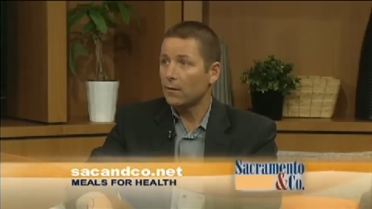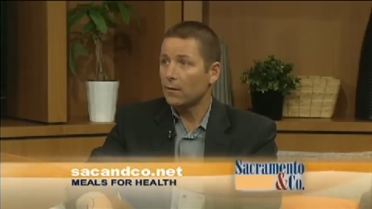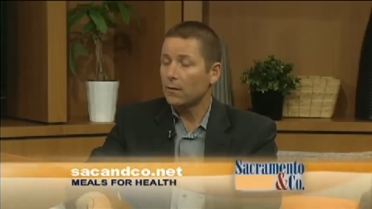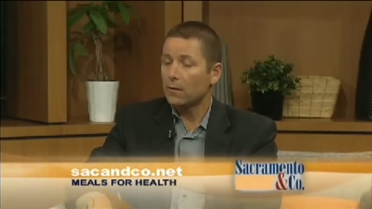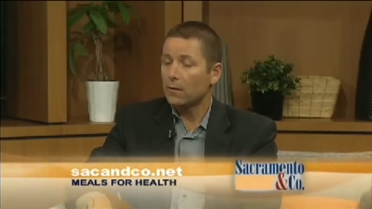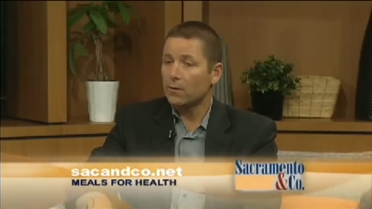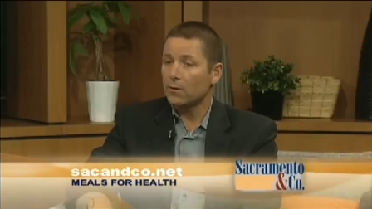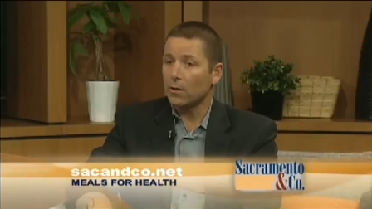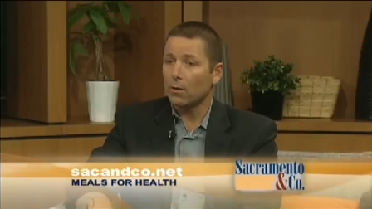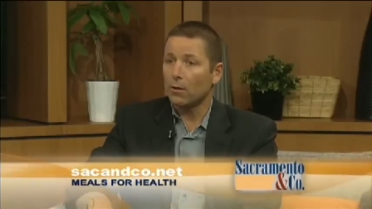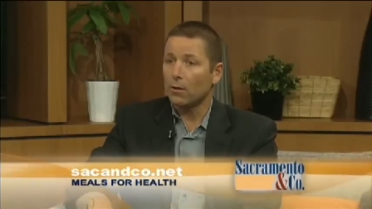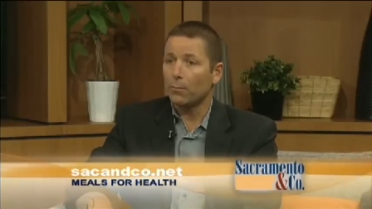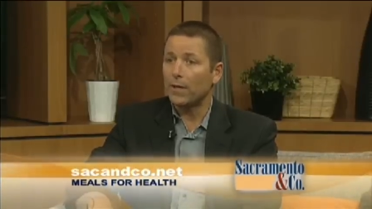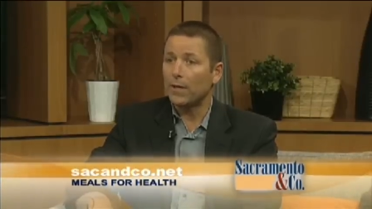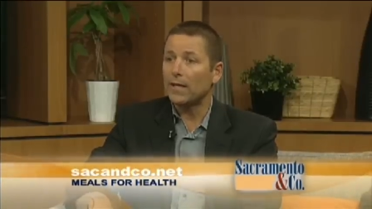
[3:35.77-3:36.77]
Yeah.
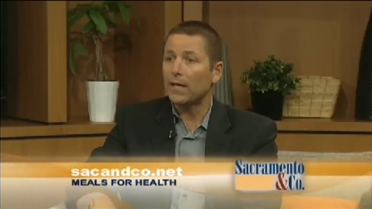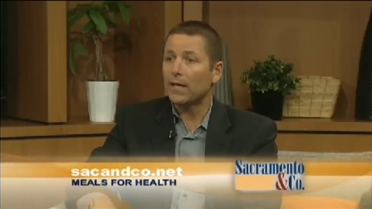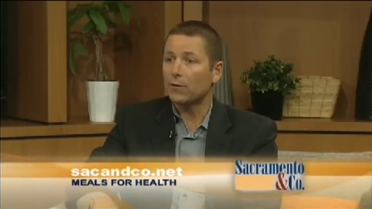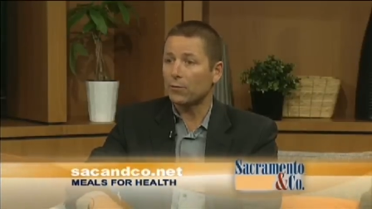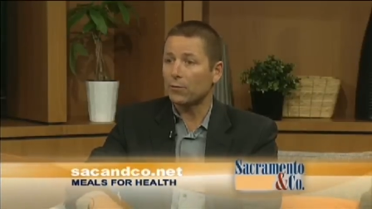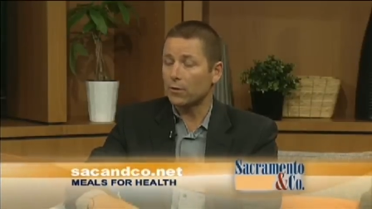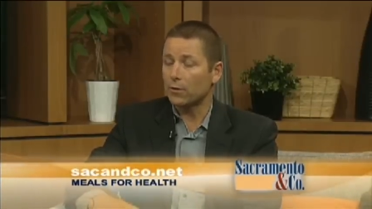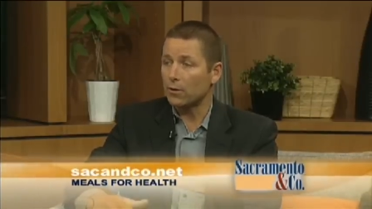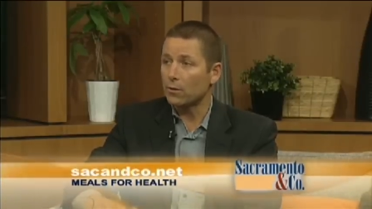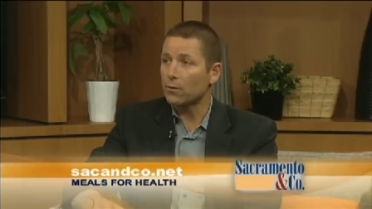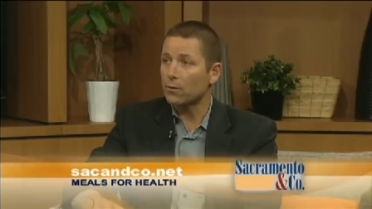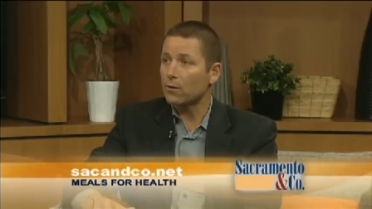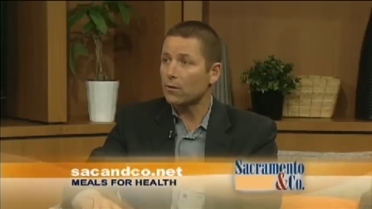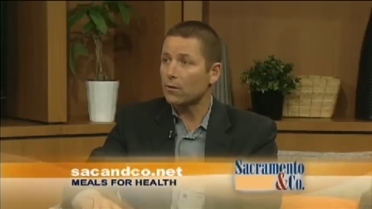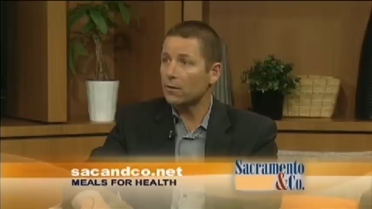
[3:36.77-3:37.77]
So being
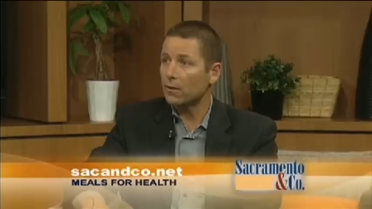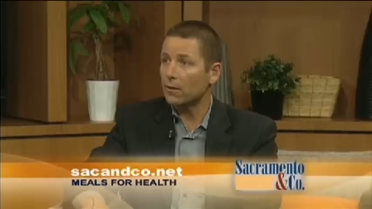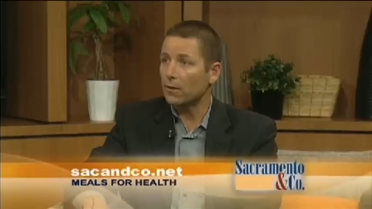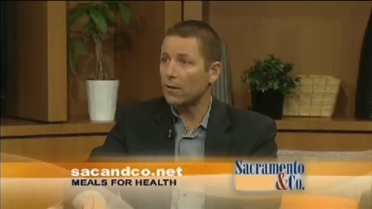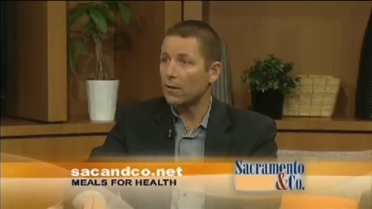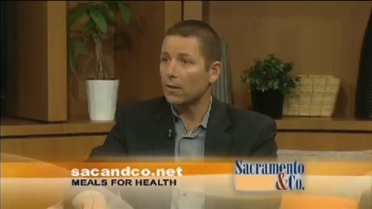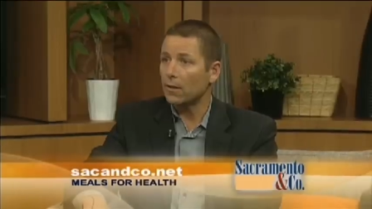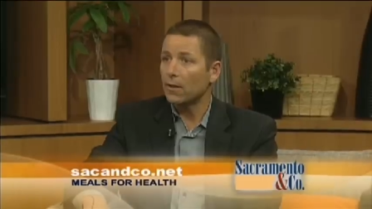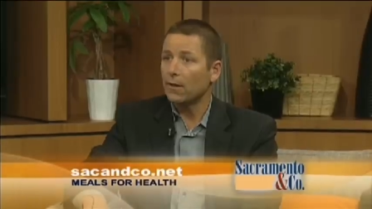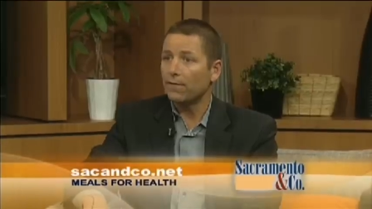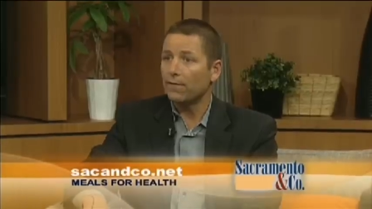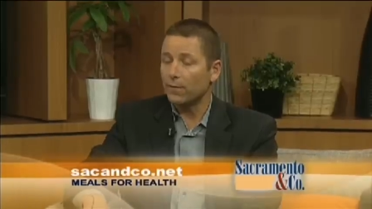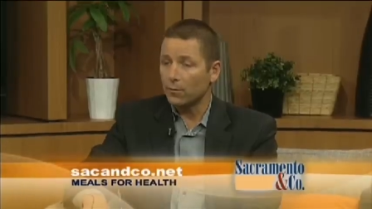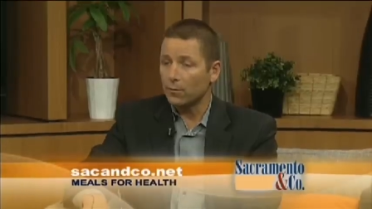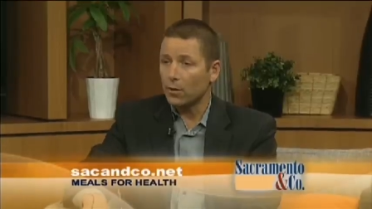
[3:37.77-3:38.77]
introduced to the
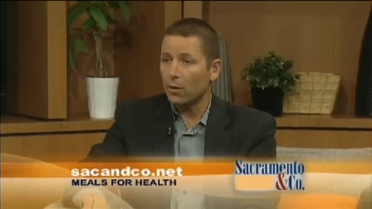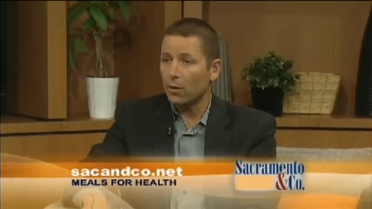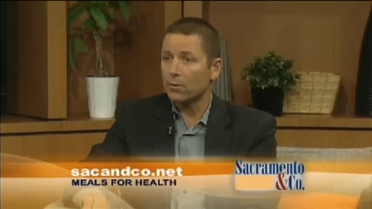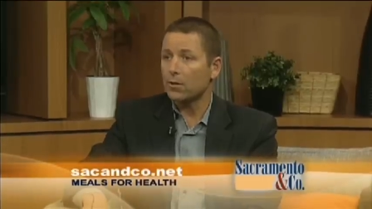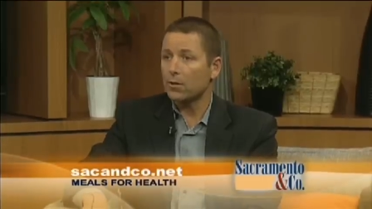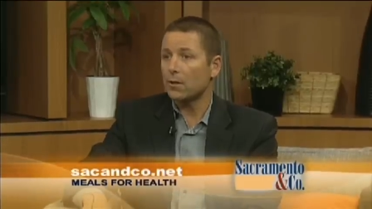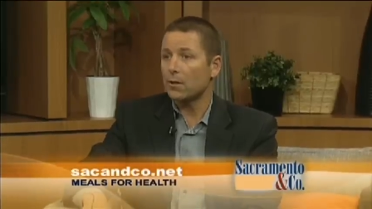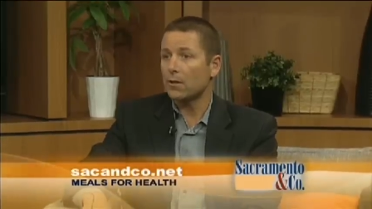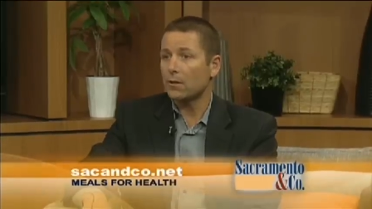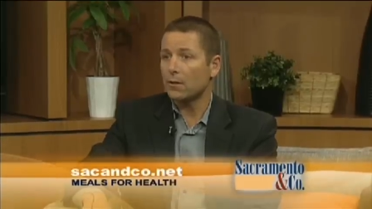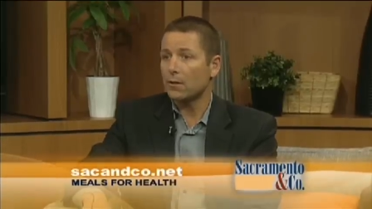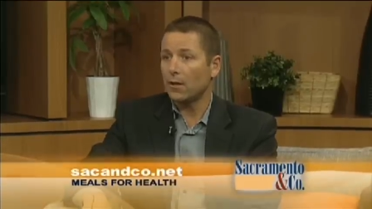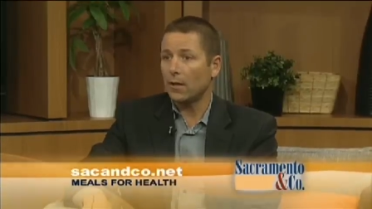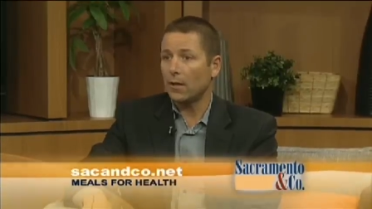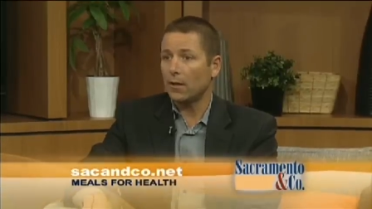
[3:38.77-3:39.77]
food
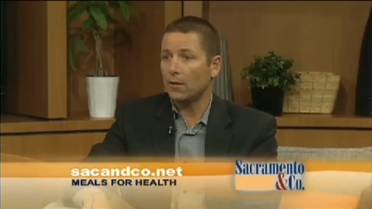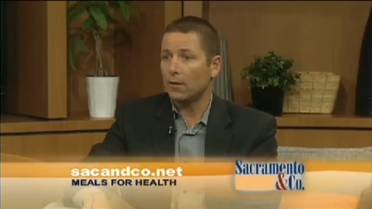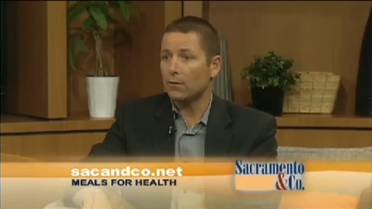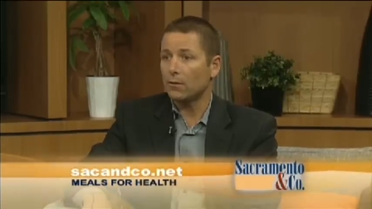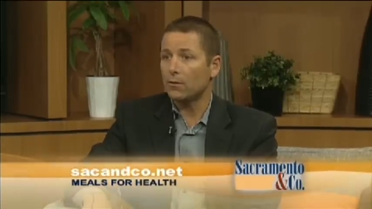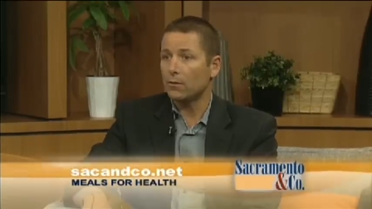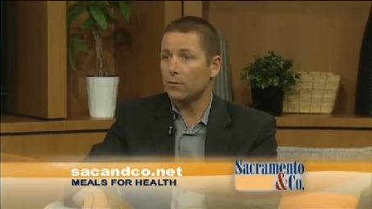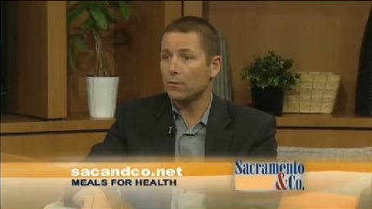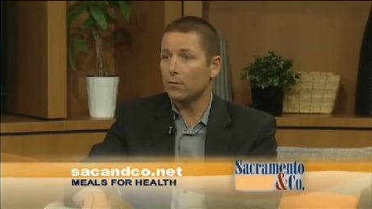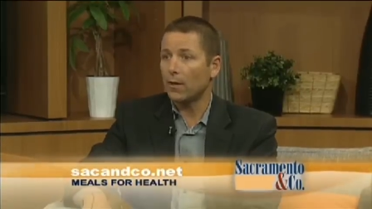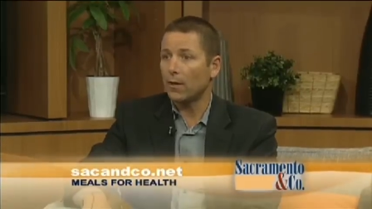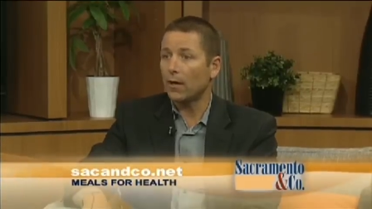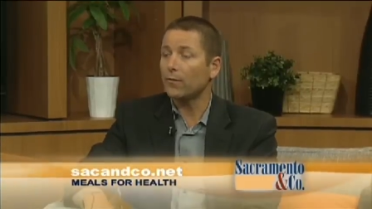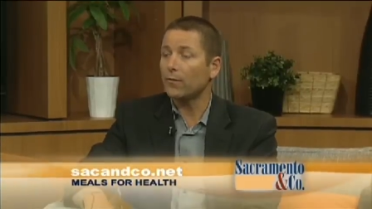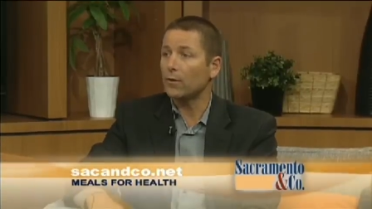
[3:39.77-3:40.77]
coaches and to
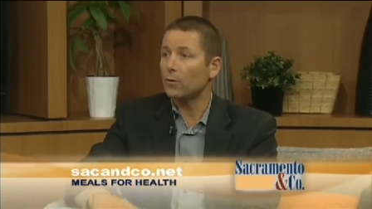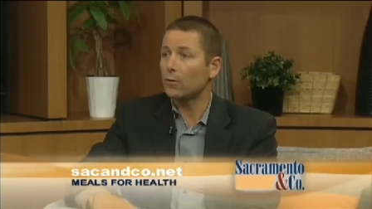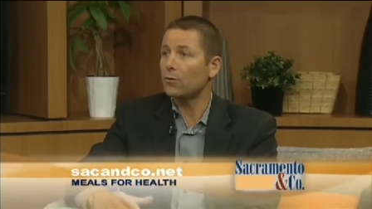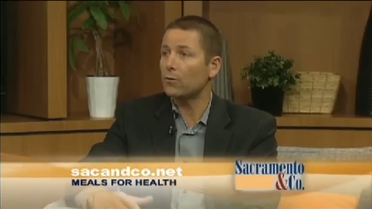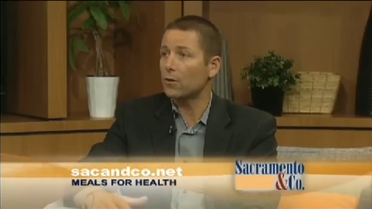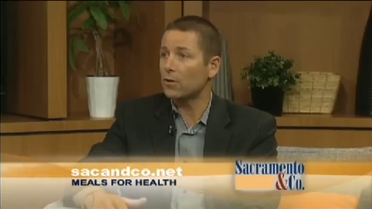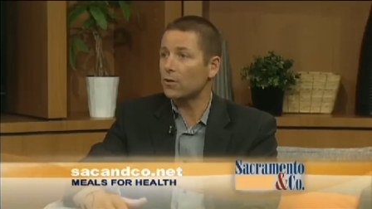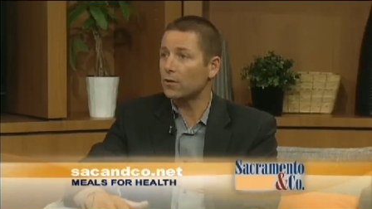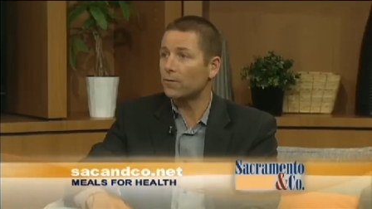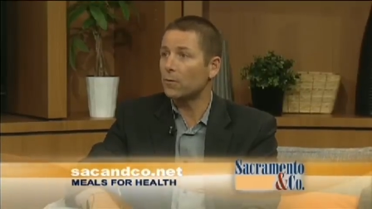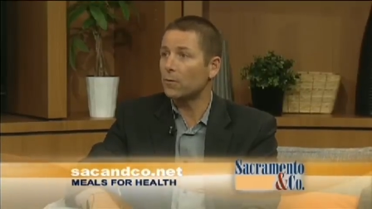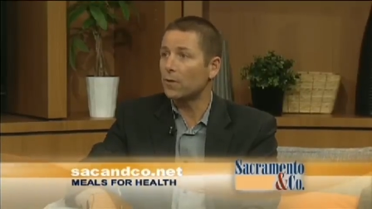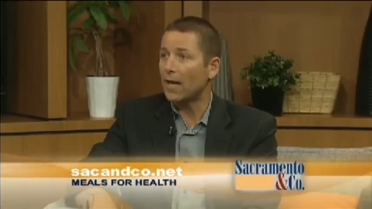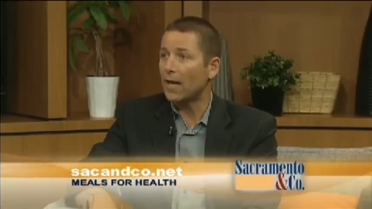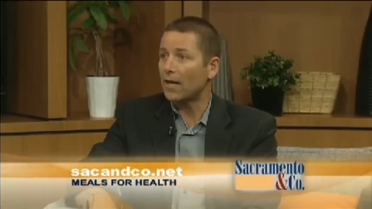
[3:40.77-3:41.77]
healthy, nutritious
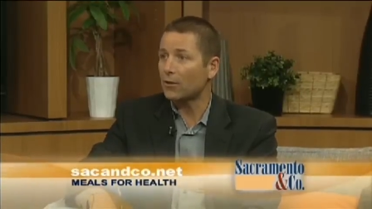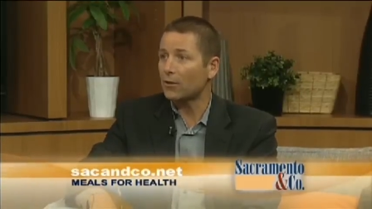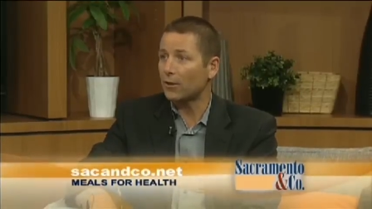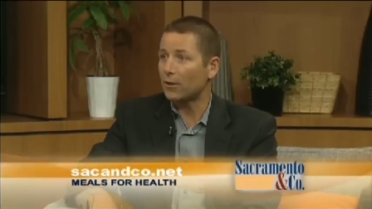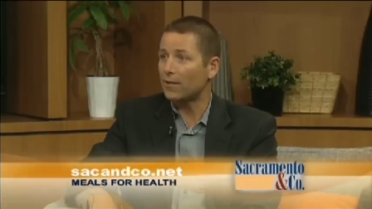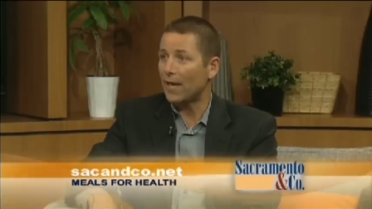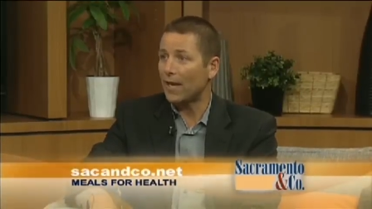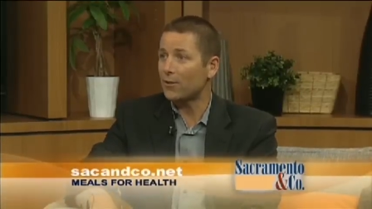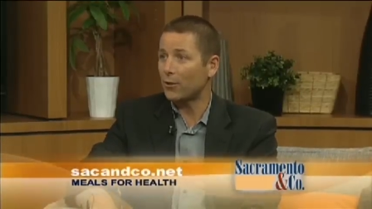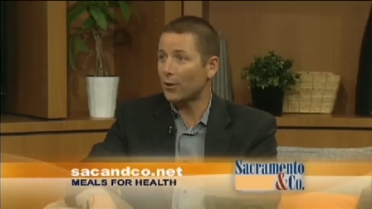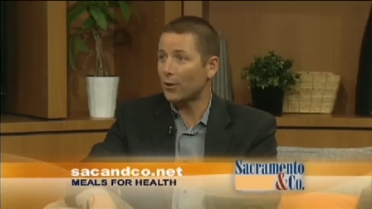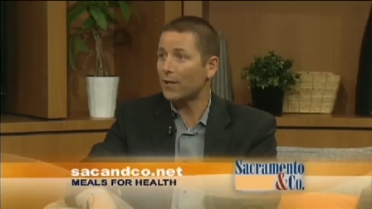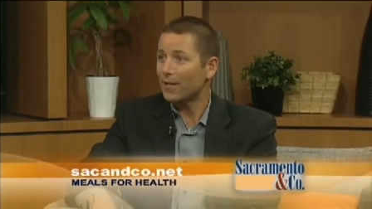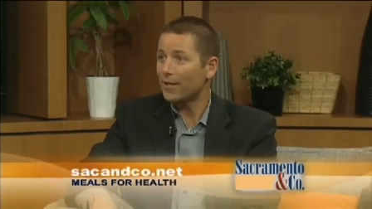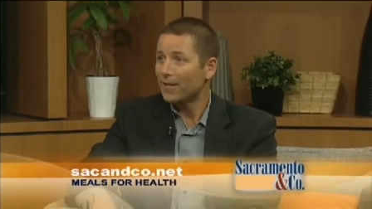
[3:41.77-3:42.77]
food that actually tastes
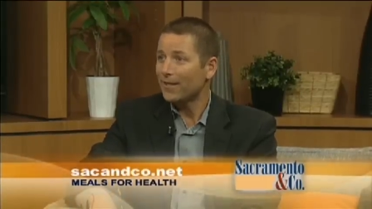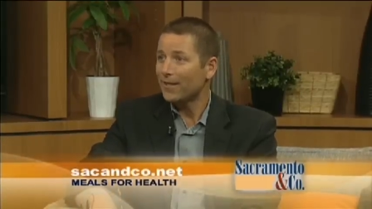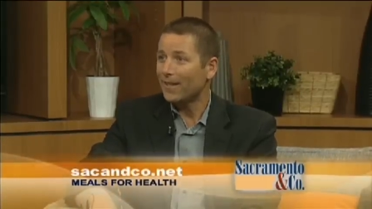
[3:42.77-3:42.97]
good